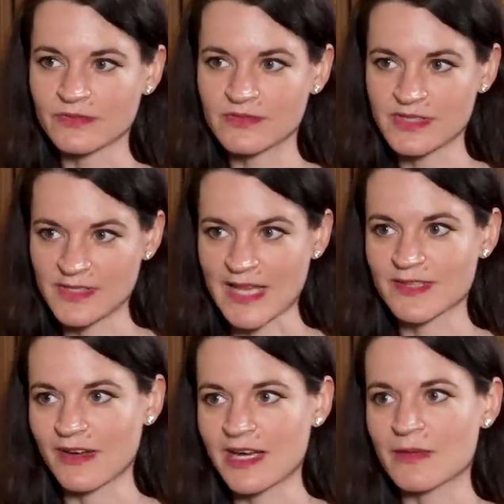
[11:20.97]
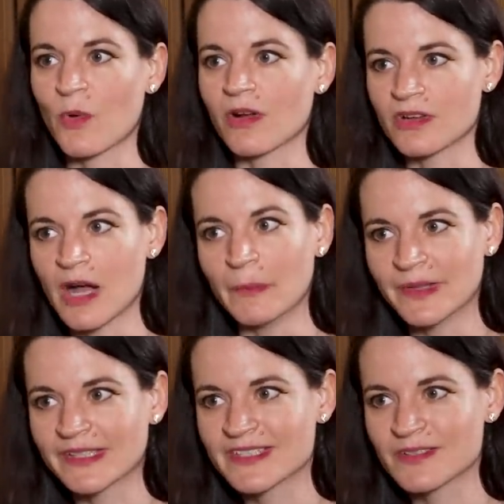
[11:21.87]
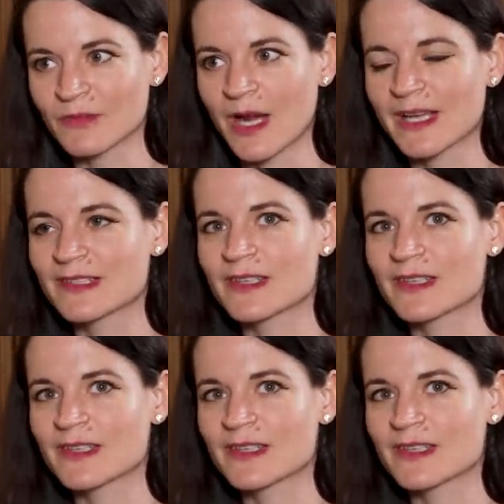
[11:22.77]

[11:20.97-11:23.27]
sense or any moral compass, right?